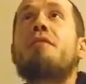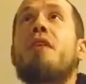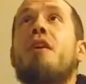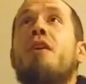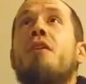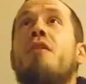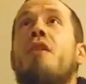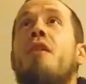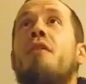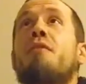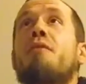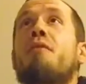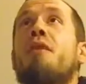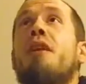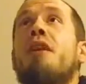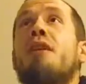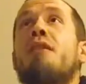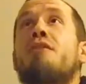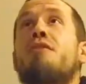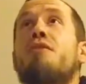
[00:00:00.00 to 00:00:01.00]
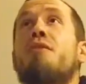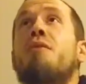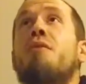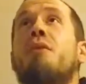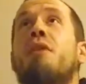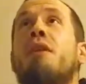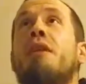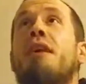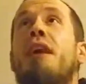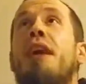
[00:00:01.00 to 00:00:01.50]
unauthorized
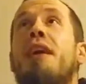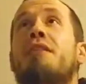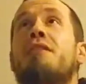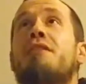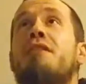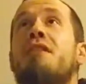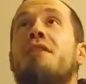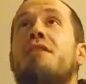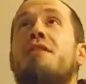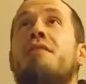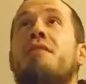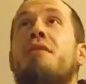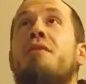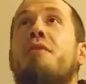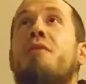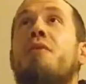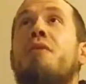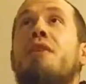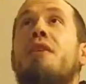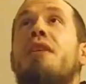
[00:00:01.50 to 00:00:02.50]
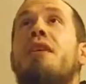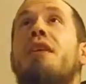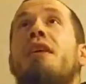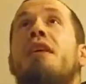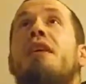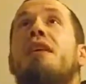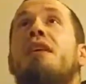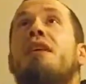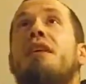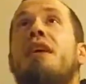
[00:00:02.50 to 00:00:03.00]
or in excess of authority,
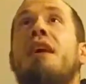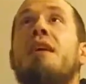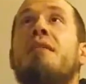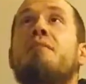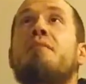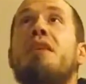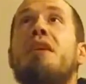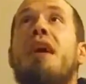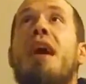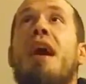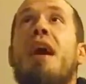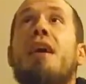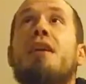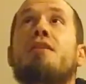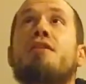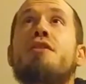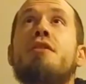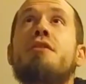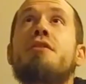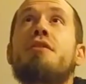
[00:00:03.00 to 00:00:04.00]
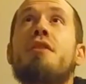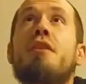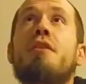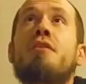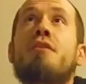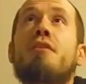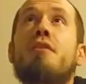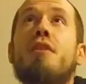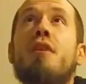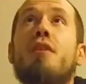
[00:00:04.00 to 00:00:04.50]
can be actions
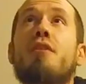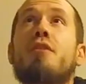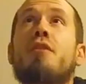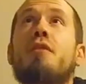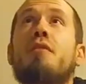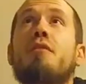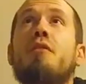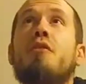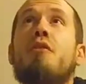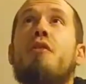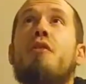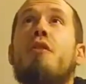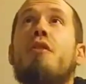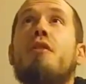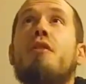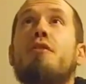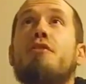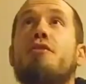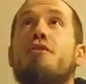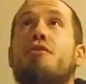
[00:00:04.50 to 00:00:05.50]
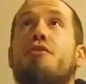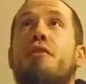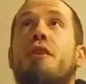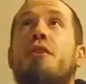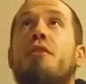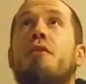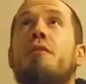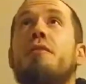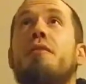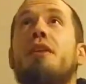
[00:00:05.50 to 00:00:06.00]
under color of law.
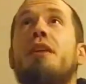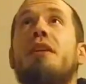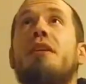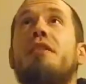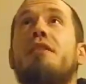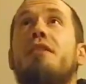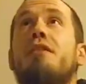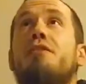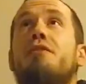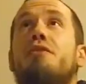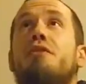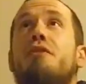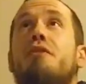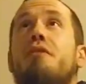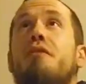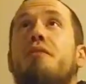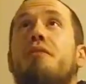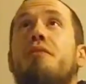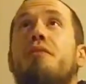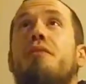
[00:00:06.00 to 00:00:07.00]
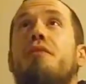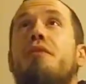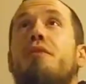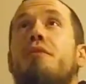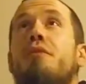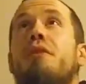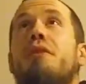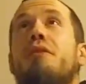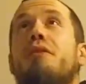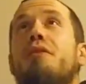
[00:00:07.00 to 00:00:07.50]
Stringer v. Dilger,
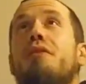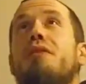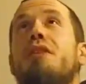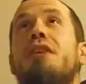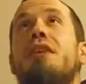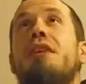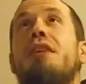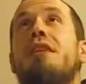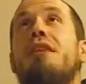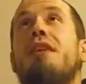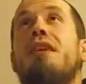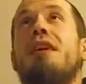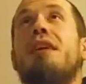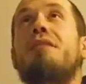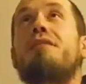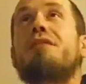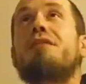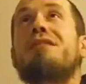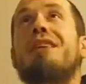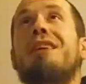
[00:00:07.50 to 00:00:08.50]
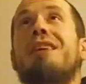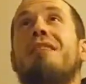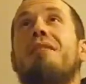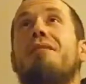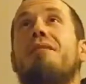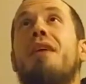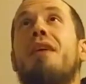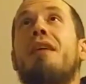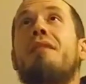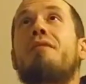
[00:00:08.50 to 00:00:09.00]
313 F. 2nd
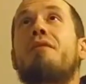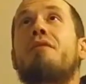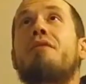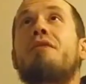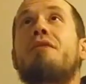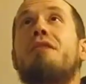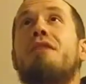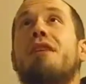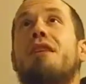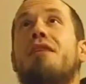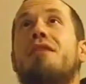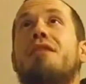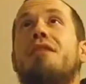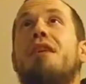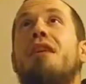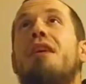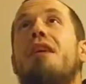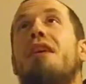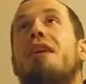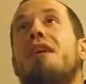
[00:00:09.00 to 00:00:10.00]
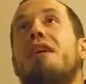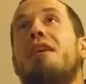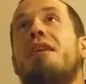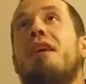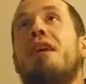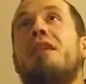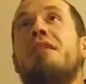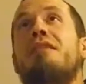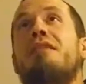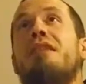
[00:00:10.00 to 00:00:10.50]
536,
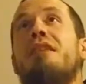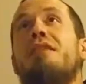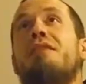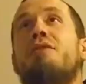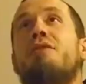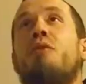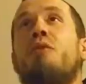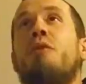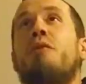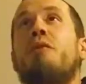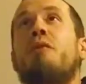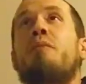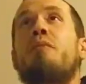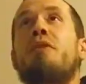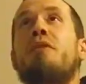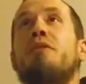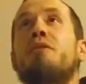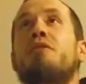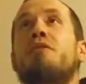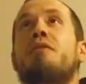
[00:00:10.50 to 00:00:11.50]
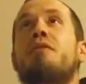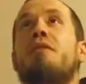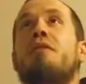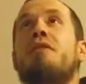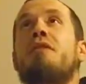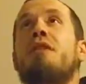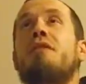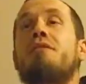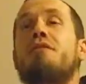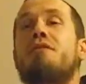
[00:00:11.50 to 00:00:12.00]
United States Court of Appeals for the
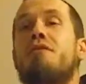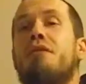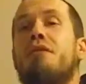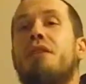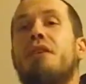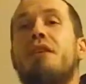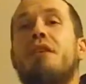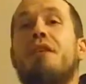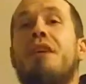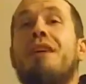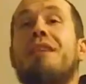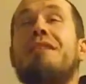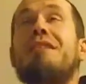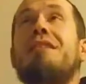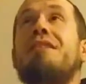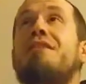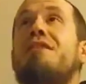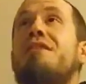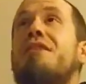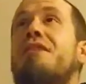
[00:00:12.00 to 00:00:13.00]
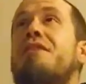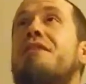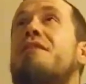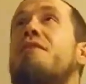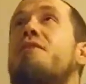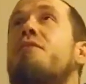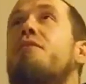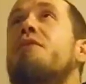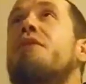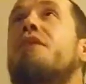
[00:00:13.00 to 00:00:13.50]
10th Circuit,
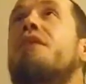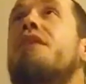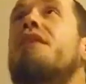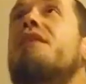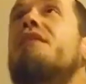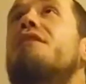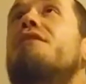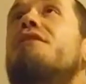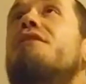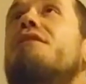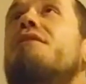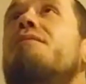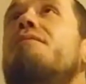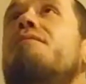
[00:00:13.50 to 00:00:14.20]
1963 case.